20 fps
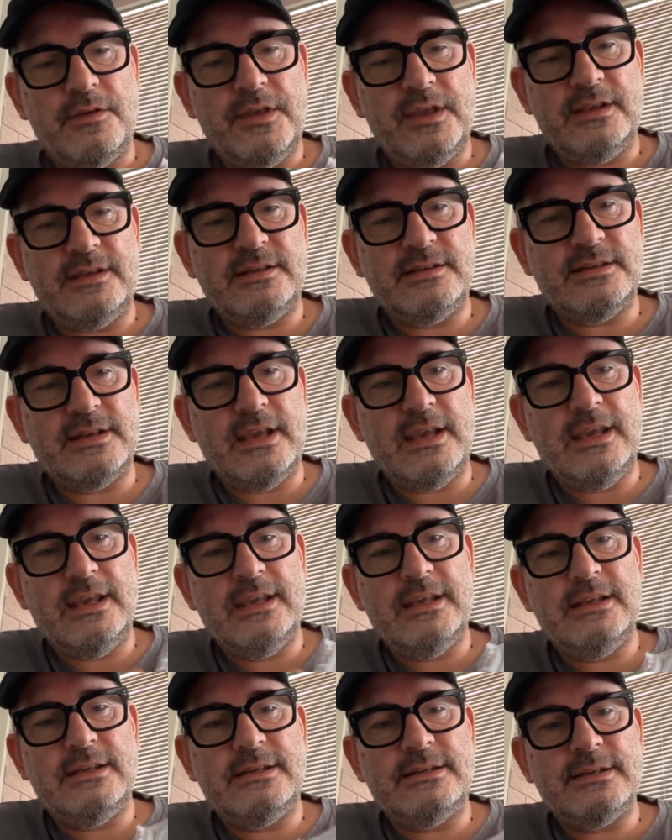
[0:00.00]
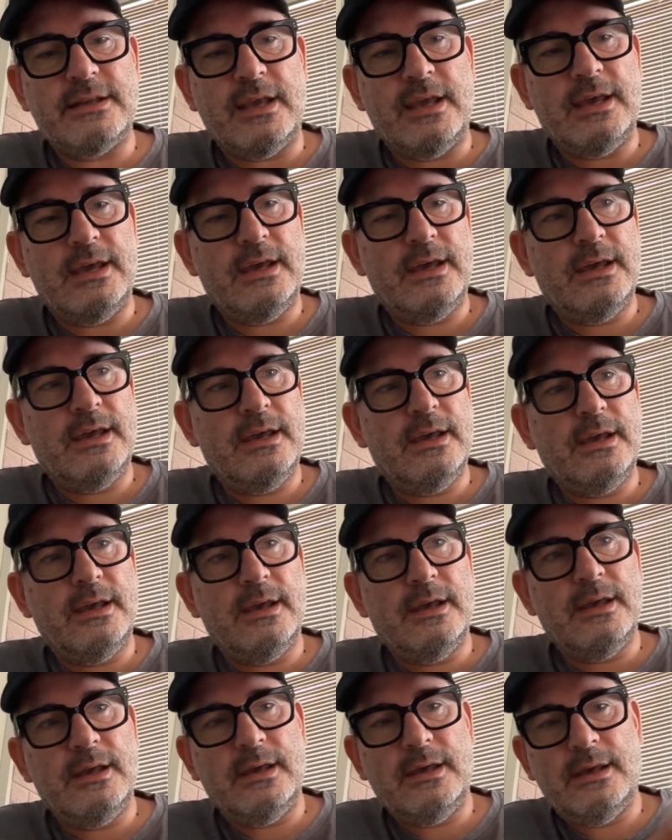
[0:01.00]
this is
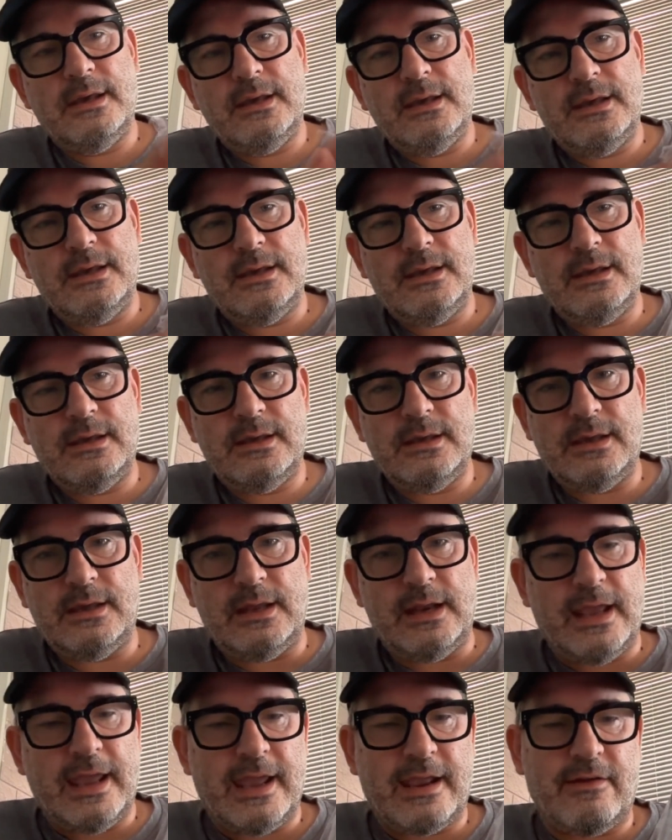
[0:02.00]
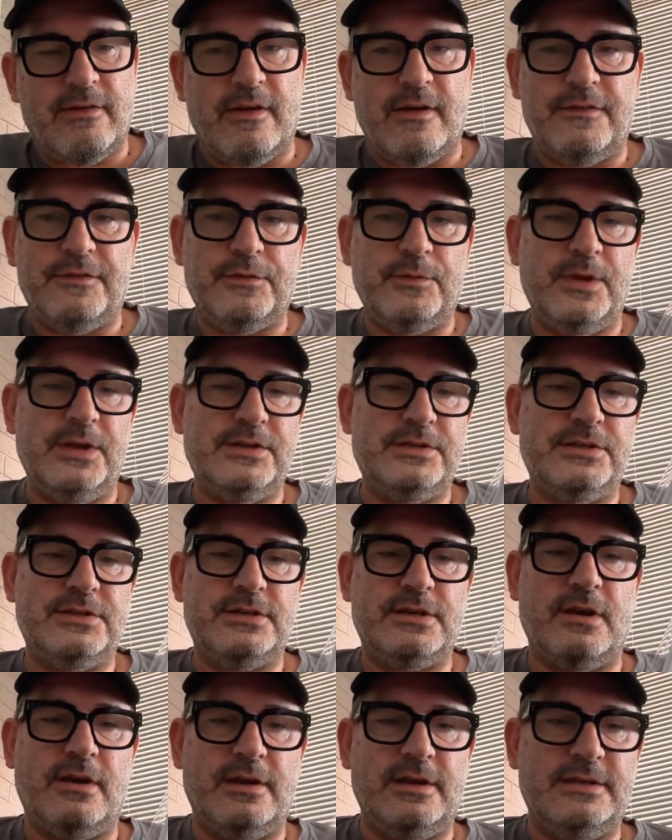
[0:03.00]
an aircraft
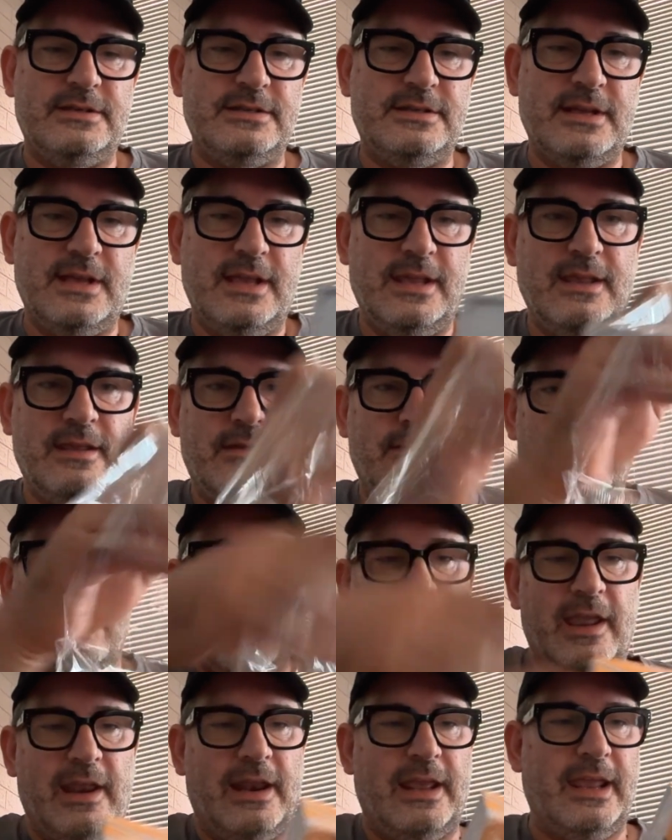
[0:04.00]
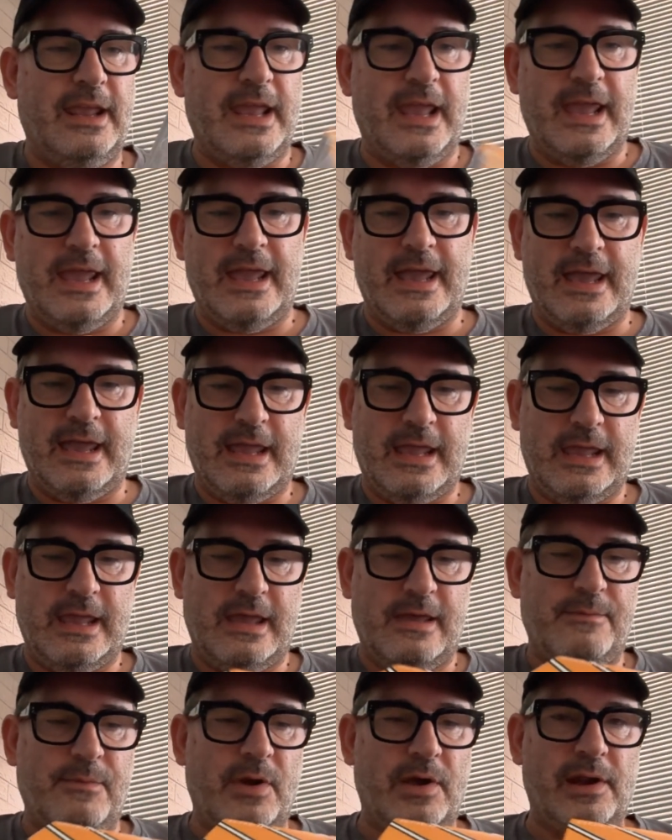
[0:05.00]
which I see regularly here
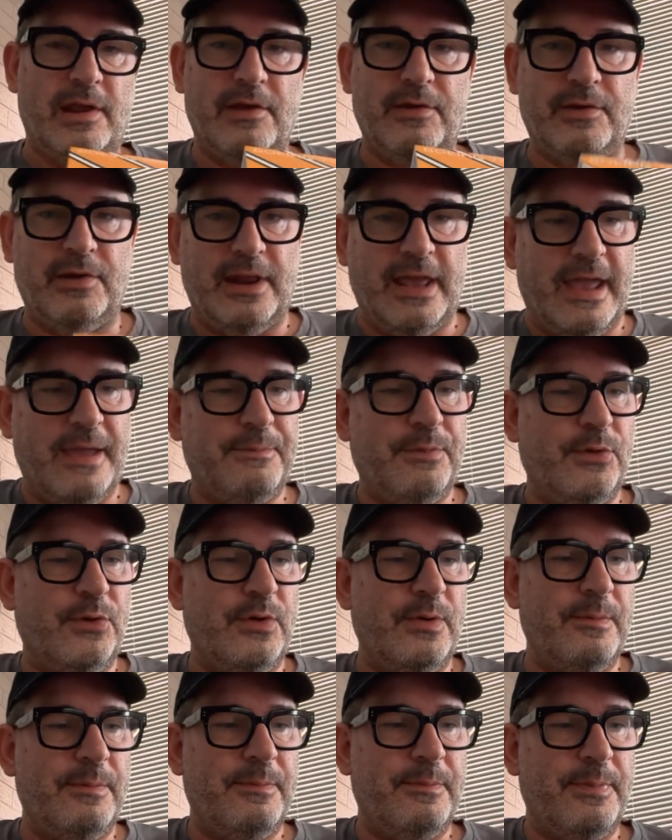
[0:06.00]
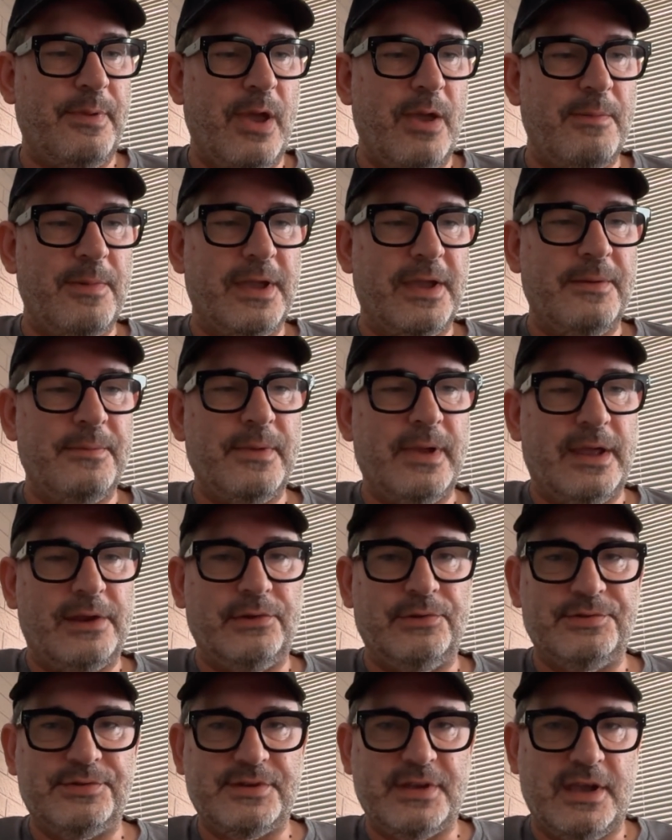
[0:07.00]
at my local airport, Birmingham, and
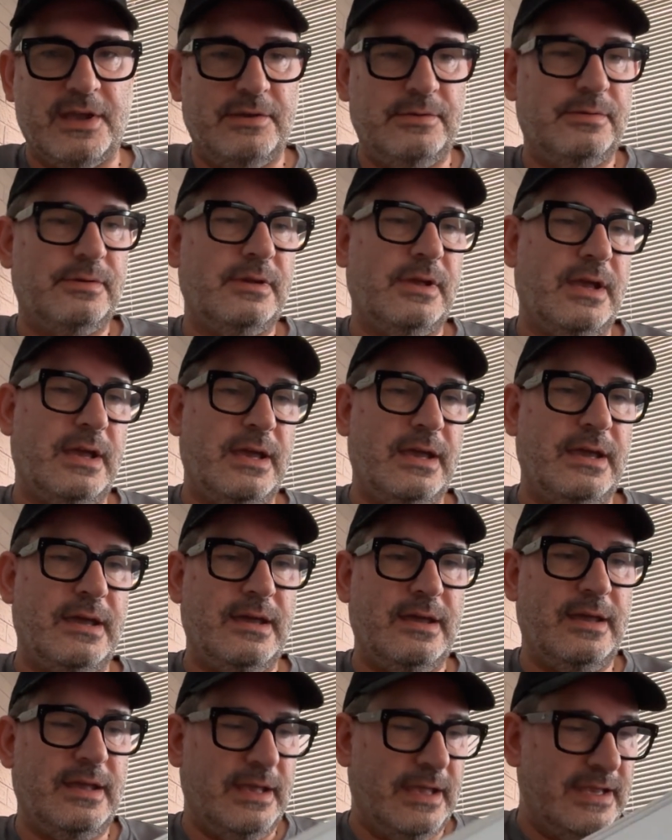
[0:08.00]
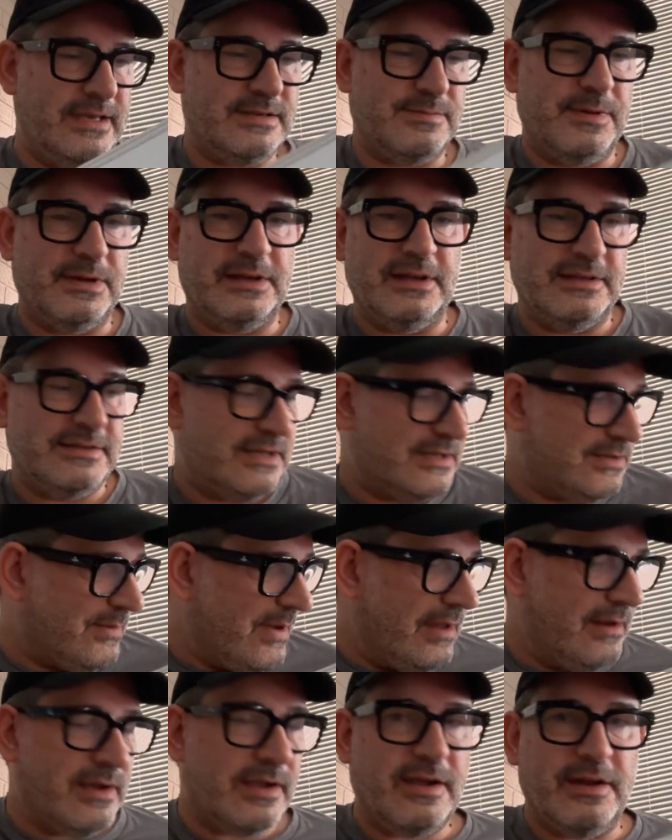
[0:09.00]
also East Midlands as
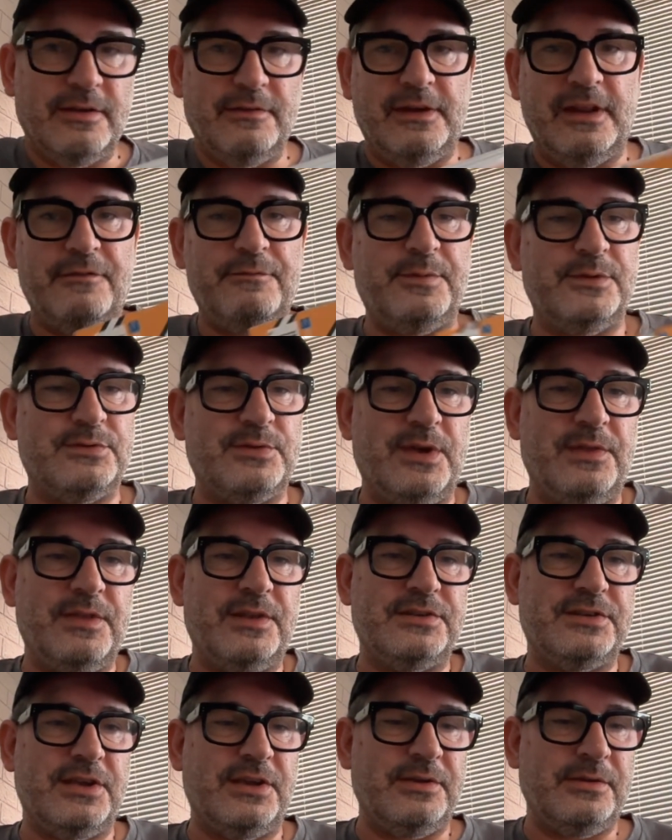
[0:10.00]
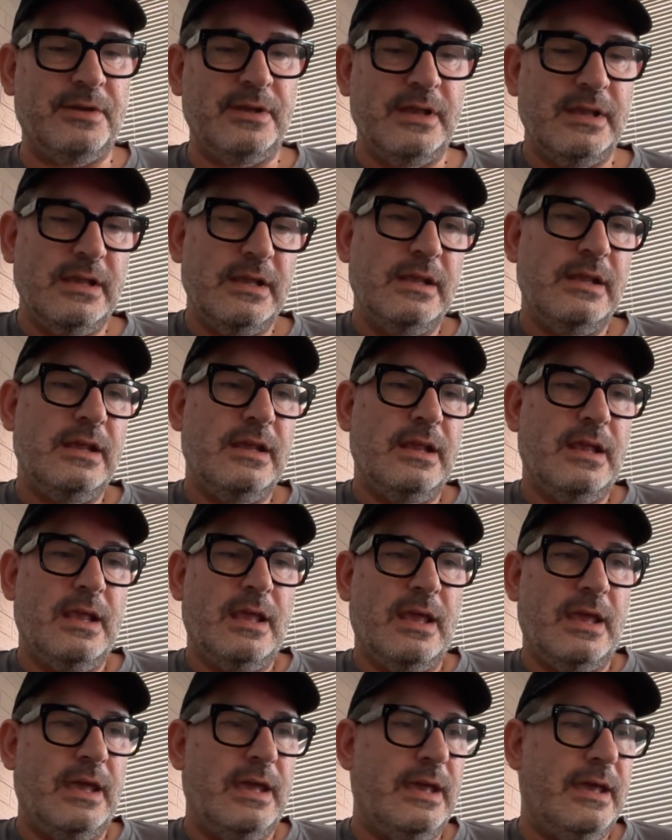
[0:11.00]
well. I kind of live between the two,
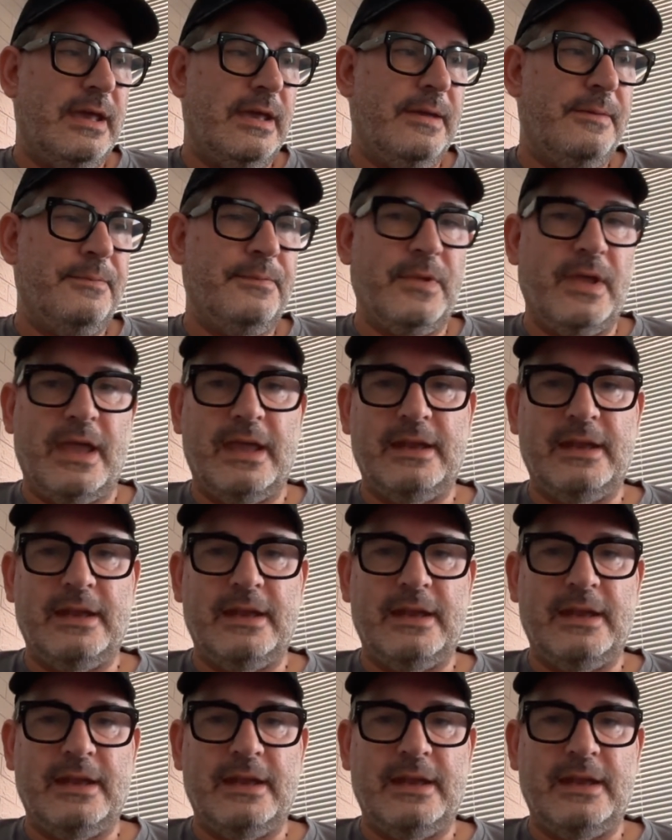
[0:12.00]
and